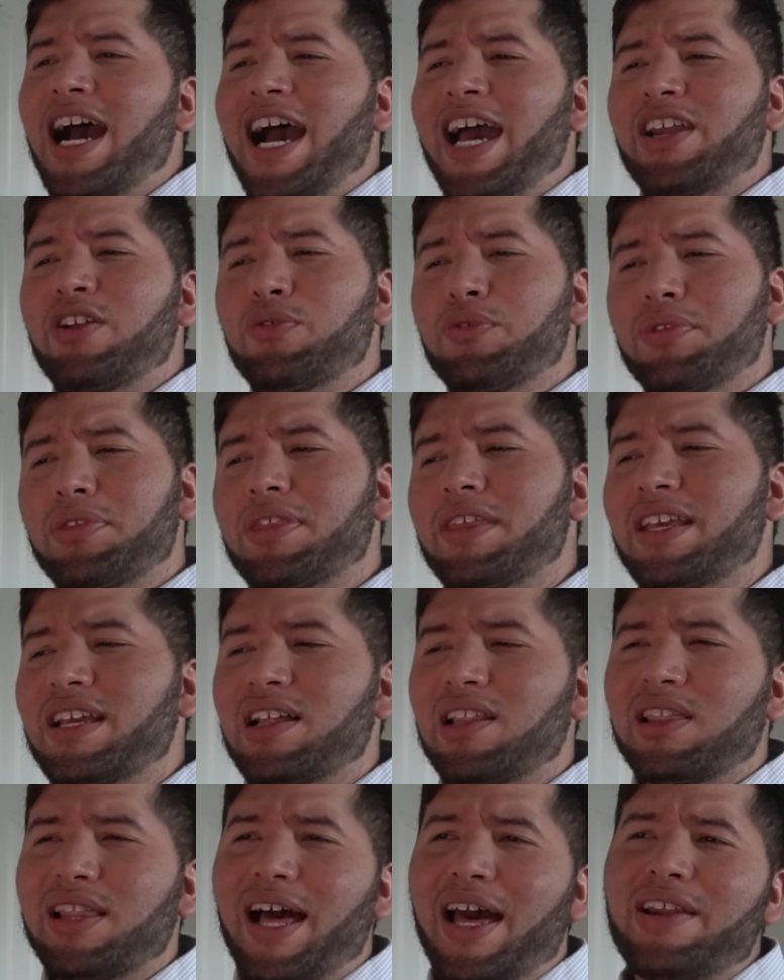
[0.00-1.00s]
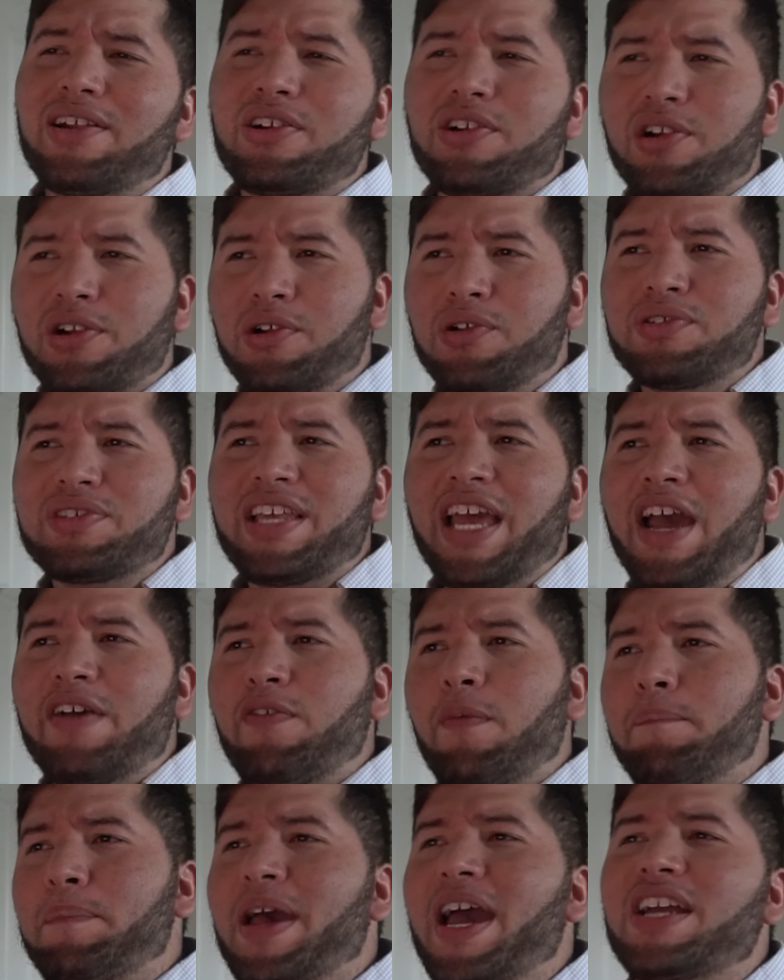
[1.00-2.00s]
I don't think a lot of girls
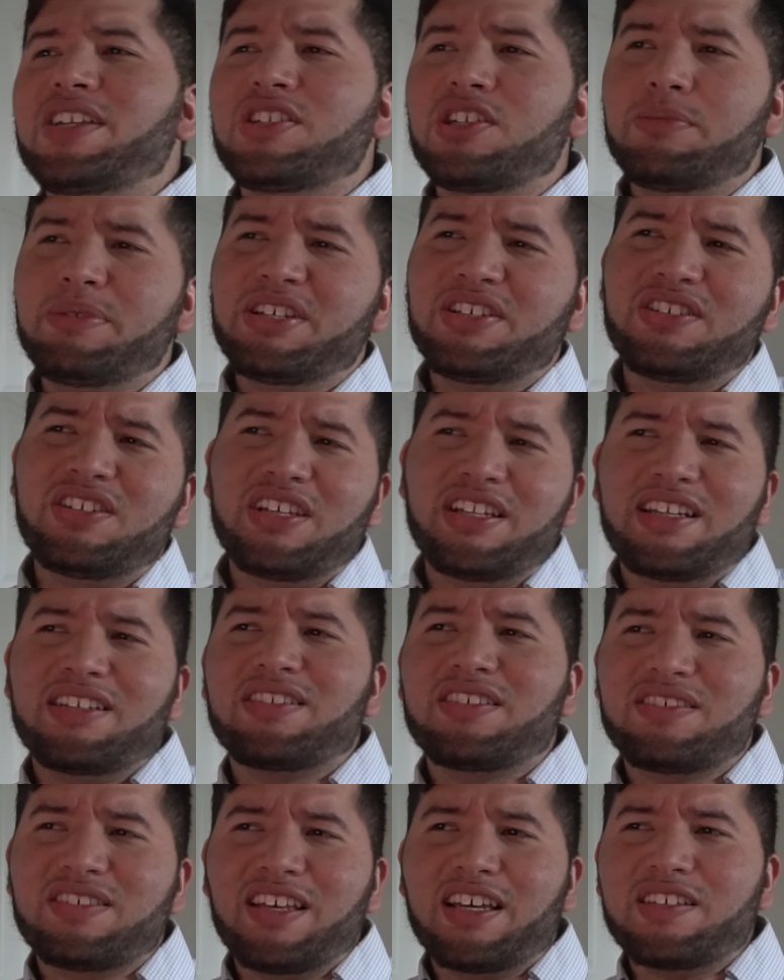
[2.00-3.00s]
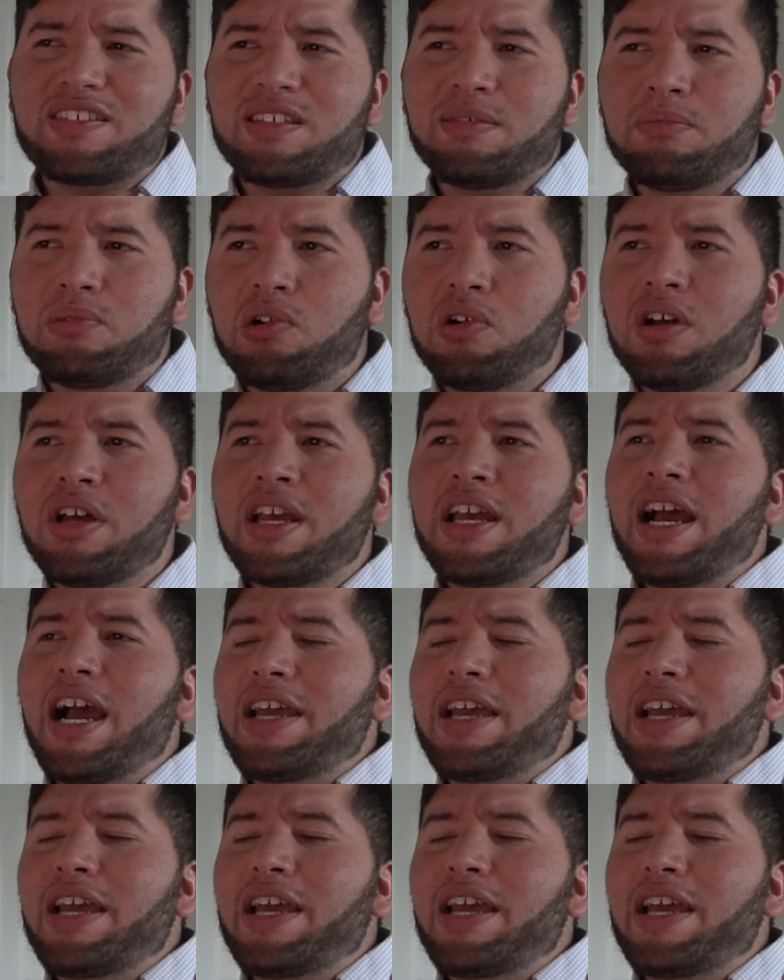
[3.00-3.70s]
have a passion to be seen as a sex symbol.